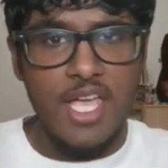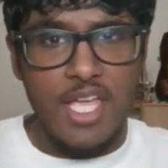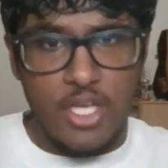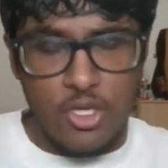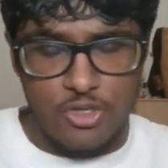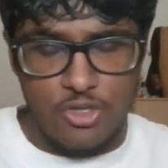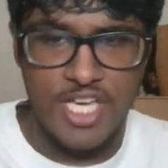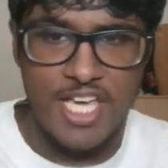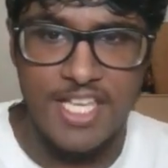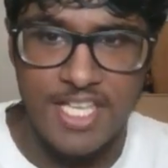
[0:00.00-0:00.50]

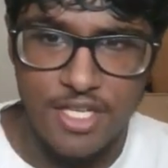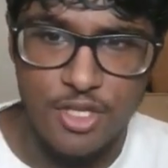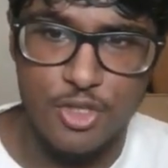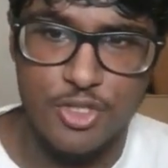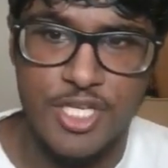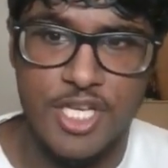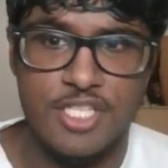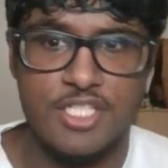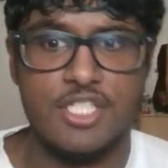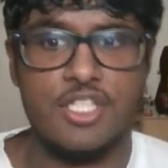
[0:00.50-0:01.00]
You're taking your
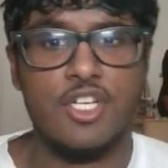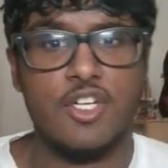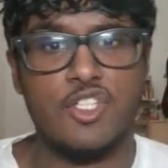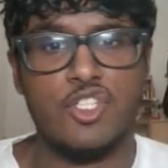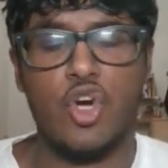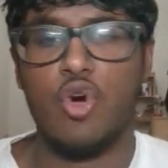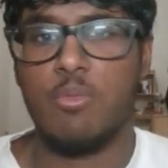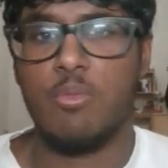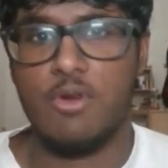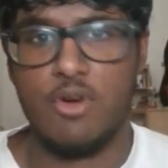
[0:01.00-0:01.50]
test in
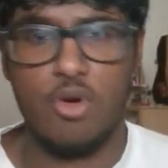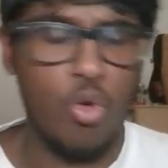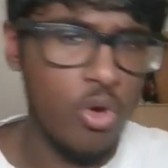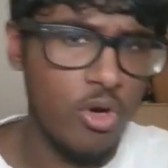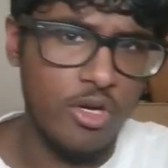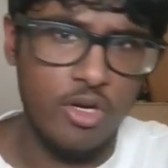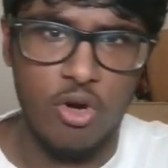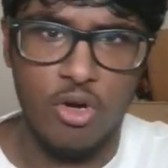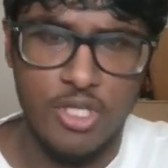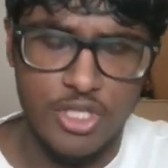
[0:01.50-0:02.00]
October,
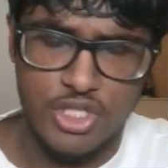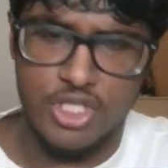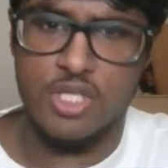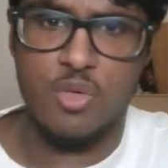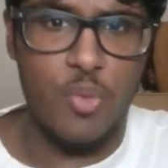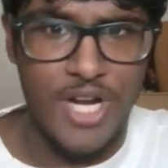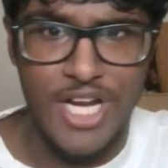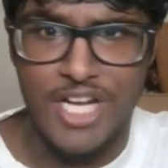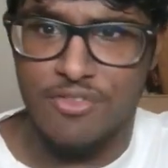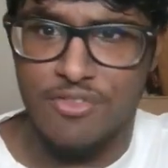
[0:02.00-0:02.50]
or honestly,
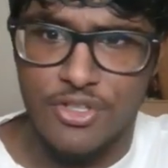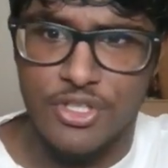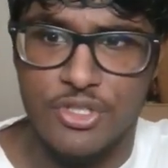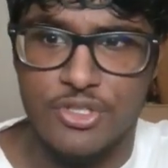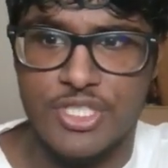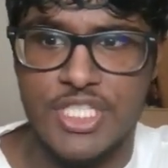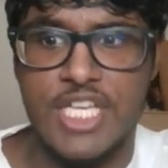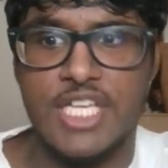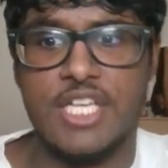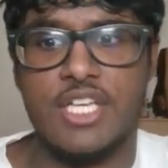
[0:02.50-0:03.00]
whenever you're
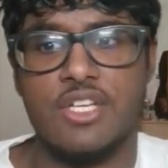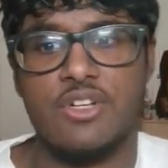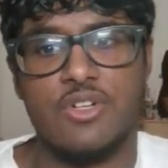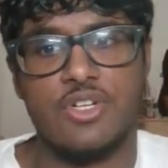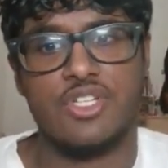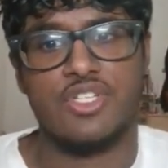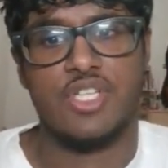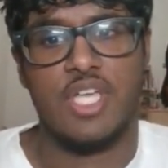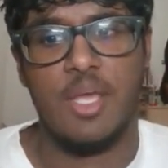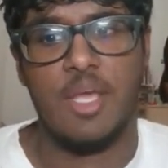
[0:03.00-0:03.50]
taking your
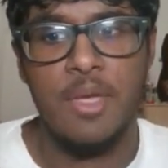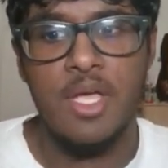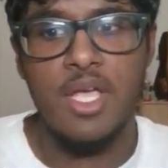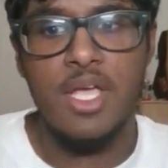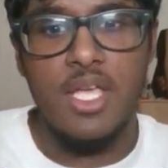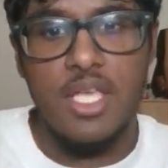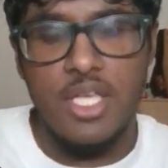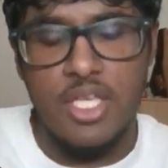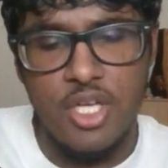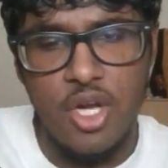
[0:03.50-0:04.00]
exam,
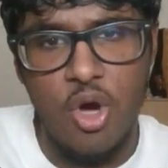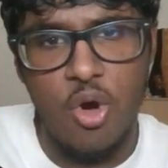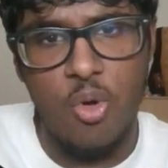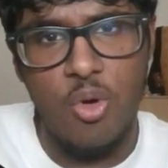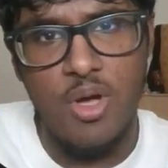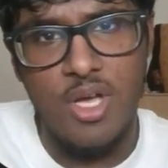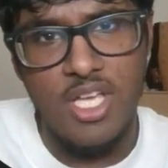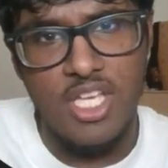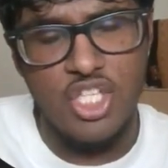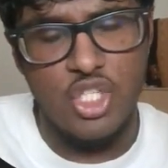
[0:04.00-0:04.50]

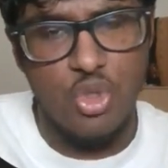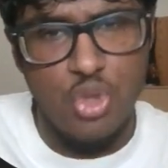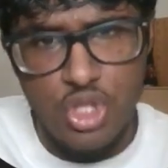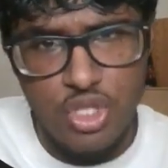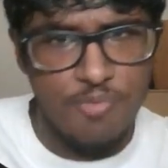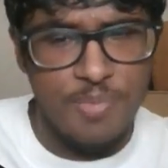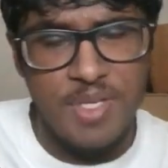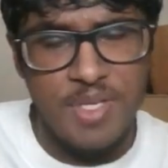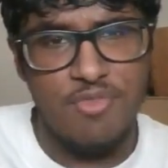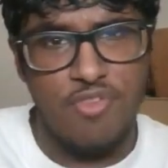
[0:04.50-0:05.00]
you
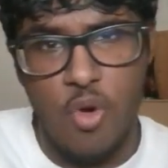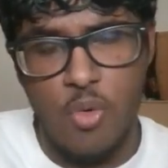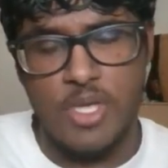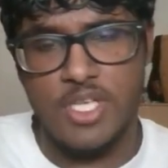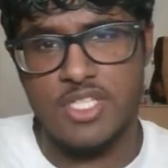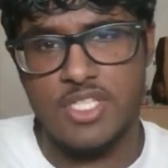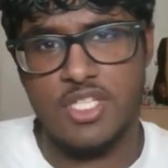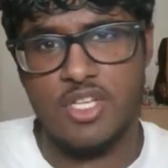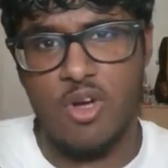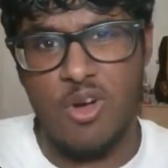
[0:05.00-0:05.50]
should be
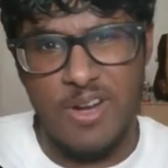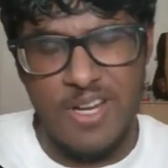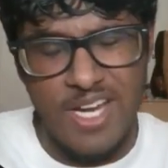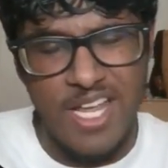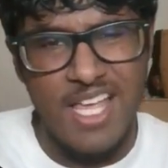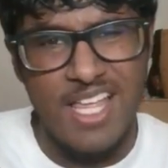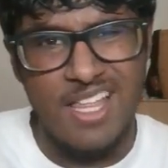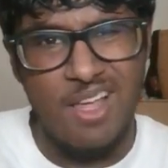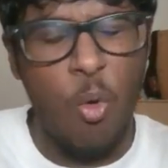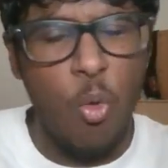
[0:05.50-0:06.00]
focusing on
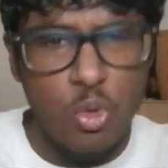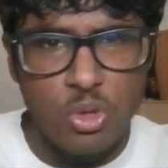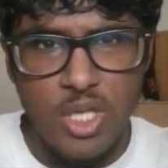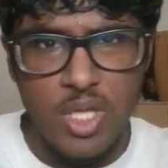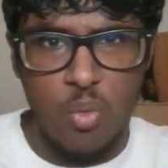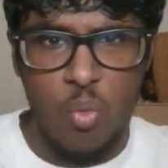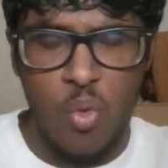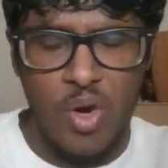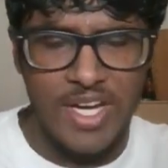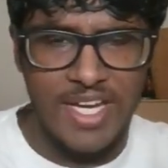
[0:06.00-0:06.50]

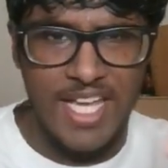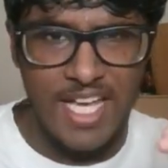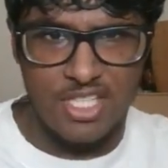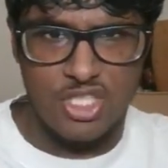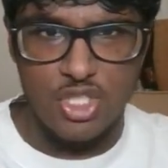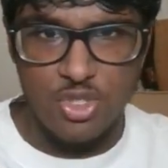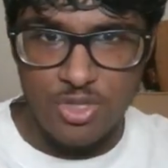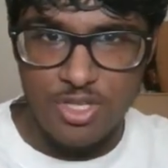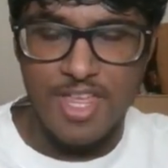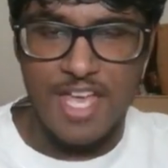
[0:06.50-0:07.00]
only what
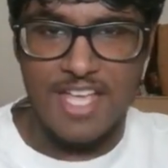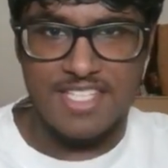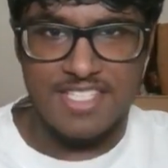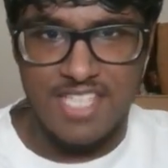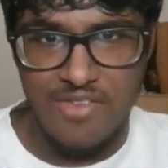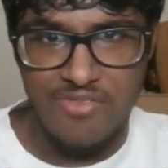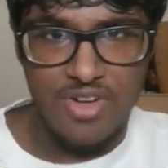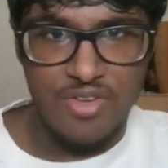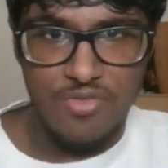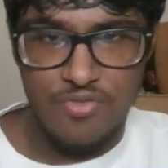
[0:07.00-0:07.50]
gets you to that
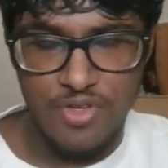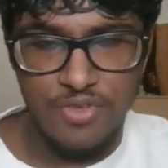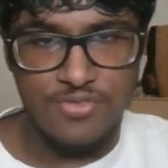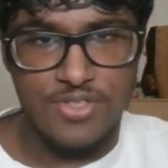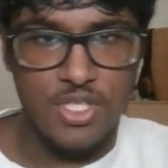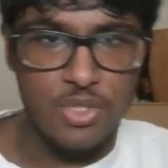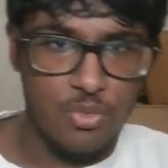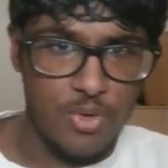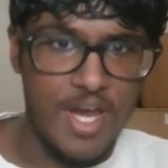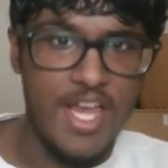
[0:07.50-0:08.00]

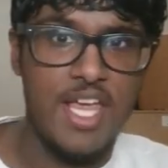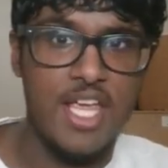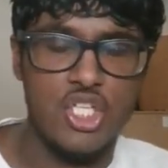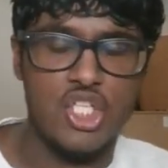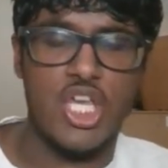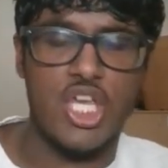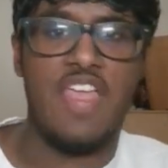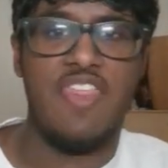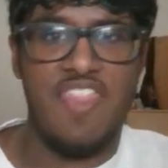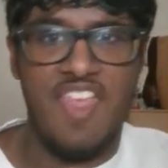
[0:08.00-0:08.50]
750
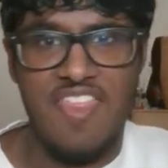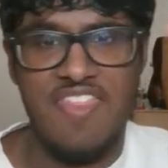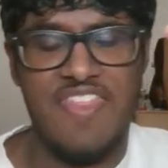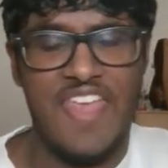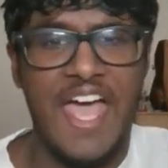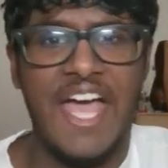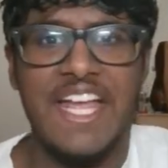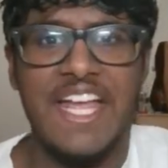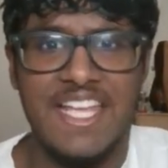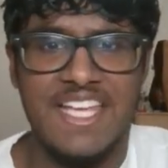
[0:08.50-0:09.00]
range, and then
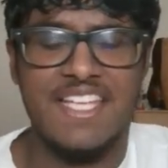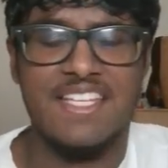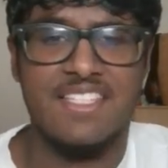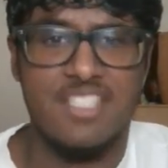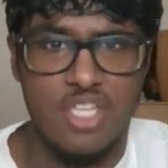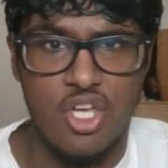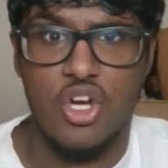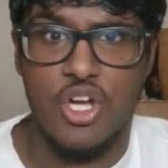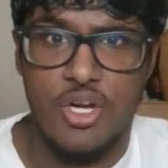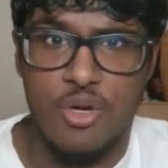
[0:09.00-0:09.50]
that is
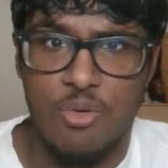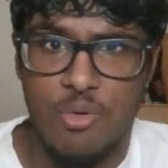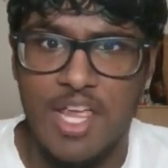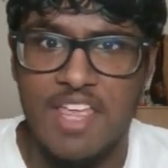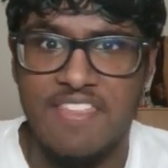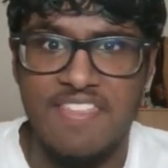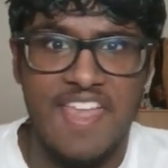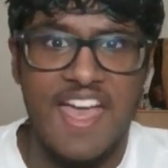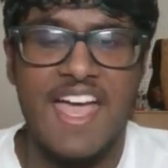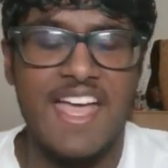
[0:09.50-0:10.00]
good,
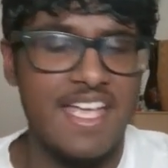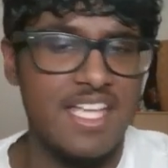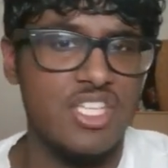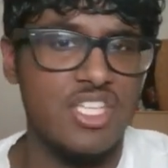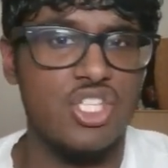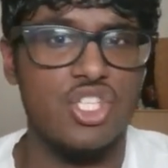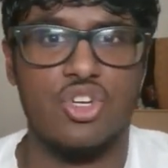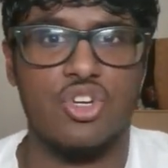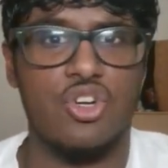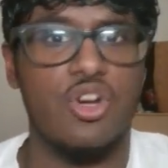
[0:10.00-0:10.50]
right? That
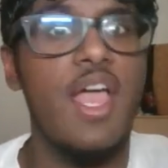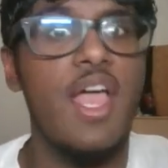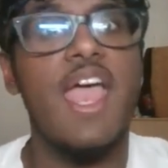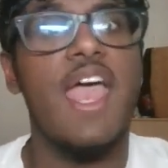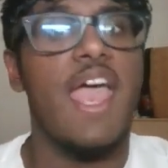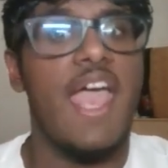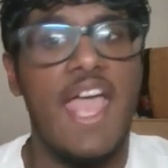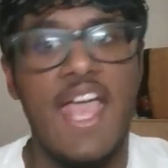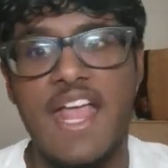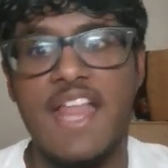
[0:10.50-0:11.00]
is your
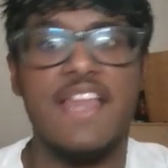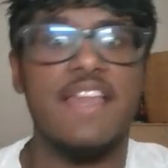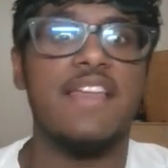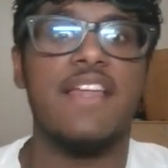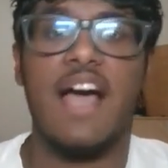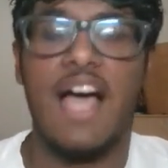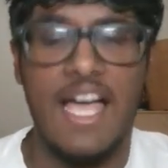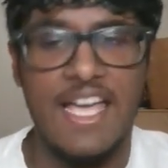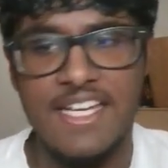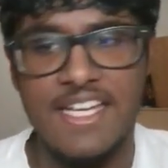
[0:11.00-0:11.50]
end
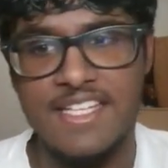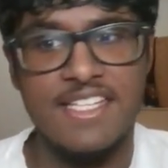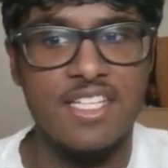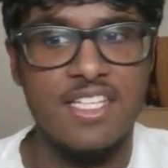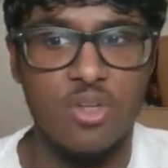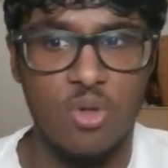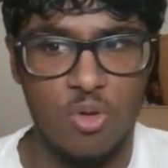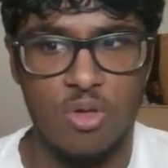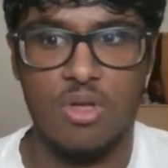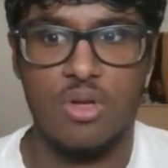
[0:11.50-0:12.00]

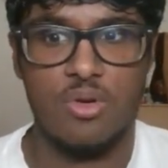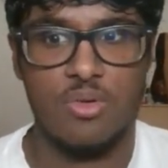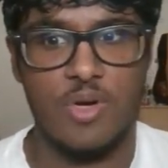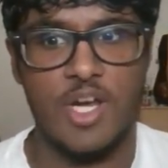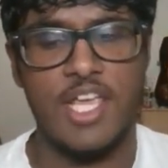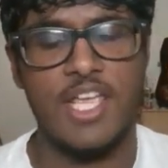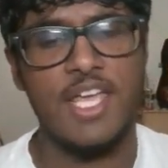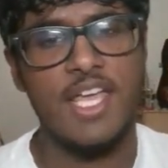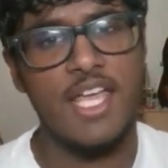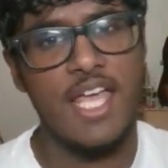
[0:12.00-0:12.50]
ideal,
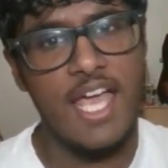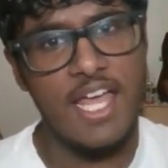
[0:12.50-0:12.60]
right?